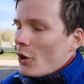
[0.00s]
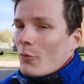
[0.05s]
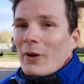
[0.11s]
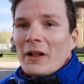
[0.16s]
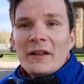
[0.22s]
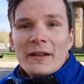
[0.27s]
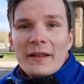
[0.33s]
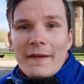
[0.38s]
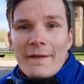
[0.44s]

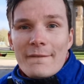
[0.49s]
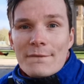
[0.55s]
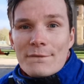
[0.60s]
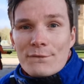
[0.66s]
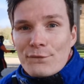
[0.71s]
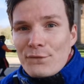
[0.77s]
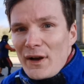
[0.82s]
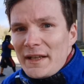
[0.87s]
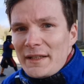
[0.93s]
Well, in
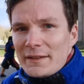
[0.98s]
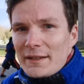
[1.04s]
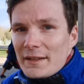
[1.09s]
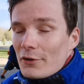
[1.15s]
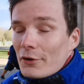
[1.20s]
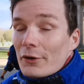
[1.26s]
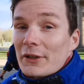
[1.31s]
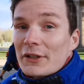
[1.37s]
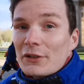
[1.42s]

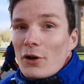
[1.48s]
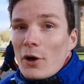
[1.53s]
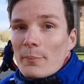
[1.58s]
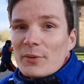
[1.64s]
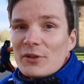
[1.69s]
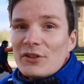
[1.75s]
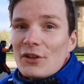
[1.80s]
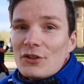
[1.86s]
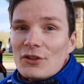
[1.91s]
fighting or in
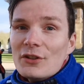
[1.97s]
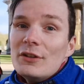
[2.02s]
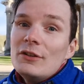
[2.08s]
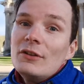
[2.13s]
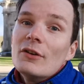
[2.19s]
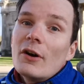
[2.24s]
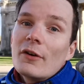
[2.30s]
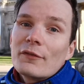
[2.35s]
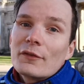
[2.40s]
competition,
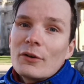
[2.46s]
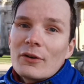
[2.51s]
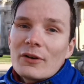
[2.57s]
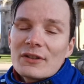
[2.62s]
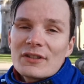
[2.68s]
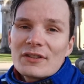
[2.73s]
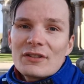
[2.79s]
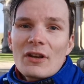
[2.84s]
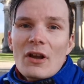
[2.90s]
you of
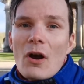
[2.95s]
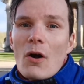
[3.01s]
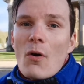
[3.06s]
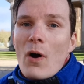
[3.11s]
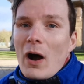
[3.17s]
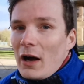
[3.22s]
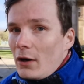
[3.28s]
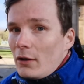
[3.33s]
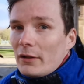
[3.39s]
course
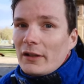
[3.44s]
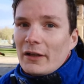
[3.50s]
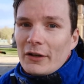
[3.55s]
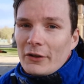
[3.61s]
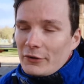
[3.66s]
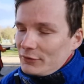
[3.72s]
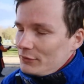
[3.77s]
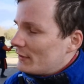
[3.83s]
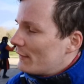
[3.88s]
go all out.